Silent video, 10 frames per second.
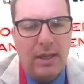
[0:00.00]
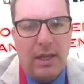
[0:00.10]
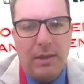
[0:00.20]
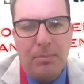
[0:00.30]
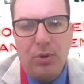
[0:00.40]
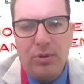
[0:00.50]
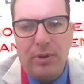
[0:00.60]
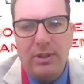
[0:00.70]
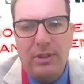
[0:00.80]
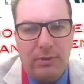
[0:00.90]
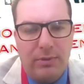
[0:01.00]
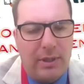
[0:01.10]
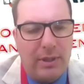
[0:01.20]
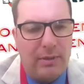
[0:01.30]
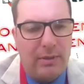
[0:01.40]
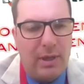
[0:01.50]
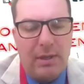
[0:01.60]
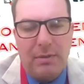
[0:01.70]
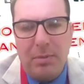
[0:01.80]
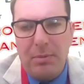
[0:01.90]
important criteria in
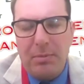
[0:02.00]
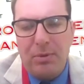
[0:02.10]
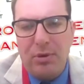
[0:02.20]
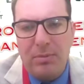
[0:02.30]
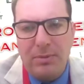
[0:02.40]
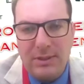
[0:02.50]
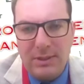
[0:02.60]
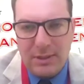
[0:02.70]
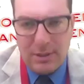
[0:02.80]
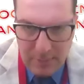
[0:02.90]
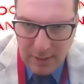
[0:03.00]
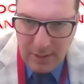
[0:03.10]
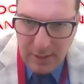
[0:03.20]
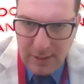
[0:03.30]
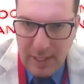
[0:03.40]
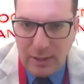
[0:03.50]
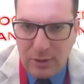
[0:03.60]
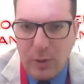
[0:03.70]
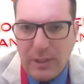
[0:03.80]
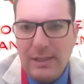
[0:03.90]
any public procurement system, and the Act
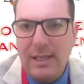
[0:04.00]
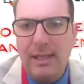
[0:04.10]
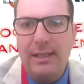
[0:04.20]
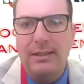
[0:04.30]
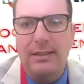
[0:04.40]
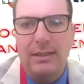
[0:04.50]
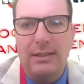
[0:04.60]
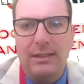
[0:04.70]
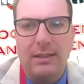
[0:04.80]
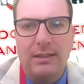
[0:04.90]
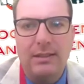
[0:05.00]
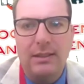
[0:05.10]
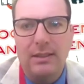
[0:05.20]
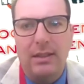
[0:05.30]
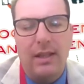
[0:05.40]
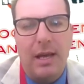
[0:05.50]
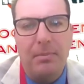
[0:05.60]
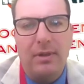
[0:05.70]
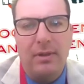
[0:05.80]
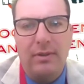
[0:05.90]
quite clearly states that this is under the
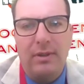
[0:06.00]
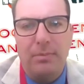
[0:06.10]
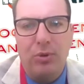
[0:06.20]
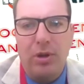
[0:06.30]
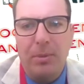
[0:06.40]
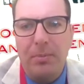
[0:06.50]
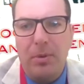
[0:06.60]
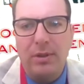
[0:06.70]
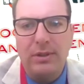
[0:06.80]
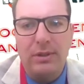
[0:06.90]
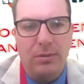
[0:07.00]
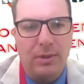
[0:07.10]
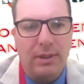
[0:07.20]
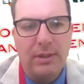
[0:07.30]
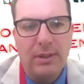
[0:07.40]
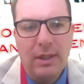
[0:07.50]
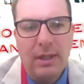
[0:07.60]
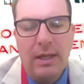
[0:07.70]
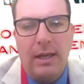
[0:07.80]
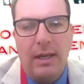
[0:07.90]
ambit of the Procurement Policy Unit.
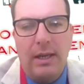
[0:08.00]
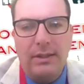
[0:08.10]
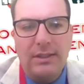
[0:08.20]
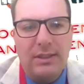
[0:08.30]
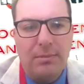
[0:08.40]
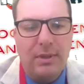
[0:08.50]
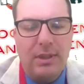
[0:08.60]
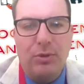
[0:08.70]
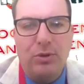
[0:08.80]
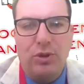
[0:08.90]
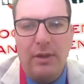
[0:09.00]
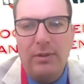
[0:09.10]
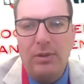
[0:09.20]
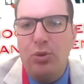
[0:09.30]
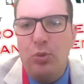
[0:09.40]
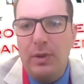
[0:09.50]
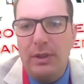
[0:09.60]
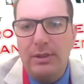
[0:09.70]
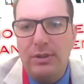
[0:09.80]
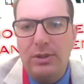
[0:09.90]
Now, this is something that we're driving
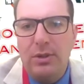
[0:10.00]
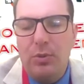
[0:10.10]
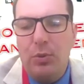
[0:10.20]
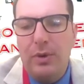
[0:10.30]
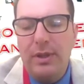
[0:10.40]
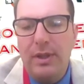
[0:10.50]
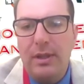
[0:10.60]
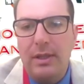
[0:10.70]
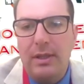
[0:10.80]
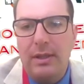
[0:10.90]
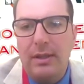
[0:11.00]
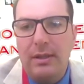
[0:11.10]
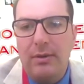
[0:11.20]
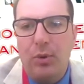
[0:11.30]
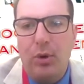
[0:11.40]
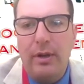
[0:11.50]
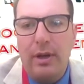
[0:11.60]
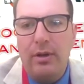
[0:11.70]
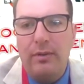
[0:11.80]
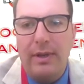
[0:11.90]
towards with the rolling
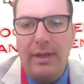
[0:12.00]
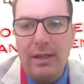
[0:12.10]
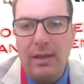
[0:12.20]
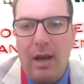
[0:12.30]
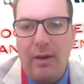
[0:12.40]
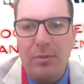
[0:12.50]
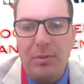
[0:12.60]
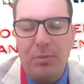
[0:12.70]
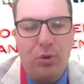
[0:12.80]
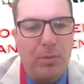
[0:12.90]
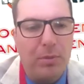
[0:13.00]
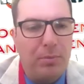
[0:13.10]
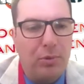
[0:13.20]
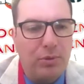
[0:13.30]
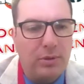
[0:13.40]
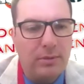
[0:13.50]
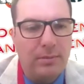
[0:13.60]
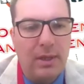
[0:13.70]
out of an e-government procurement portal.